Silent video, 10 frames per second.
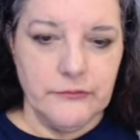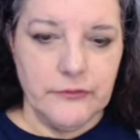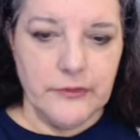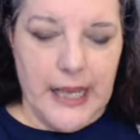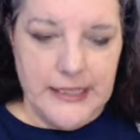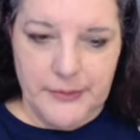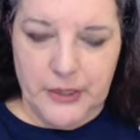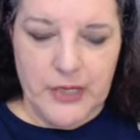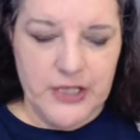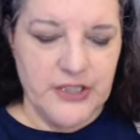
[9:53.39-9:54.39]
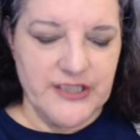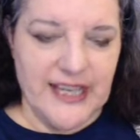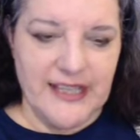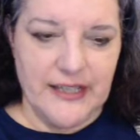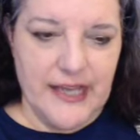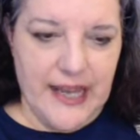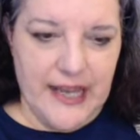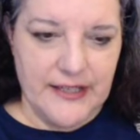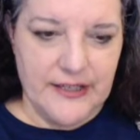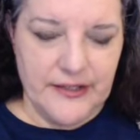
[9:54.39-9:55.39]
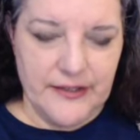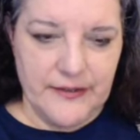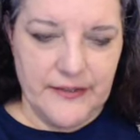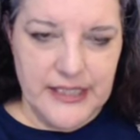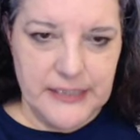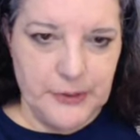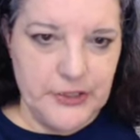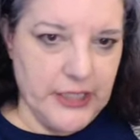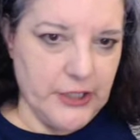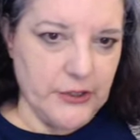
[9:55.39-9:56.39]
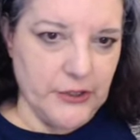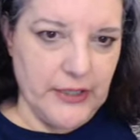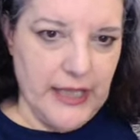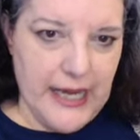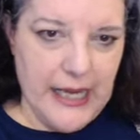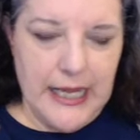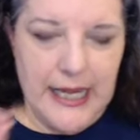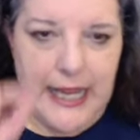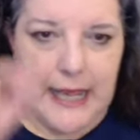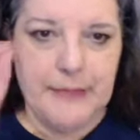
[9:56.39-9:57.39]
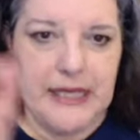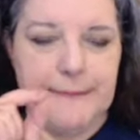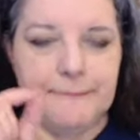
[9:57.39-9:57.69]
asked me questions, and this particular AI Abby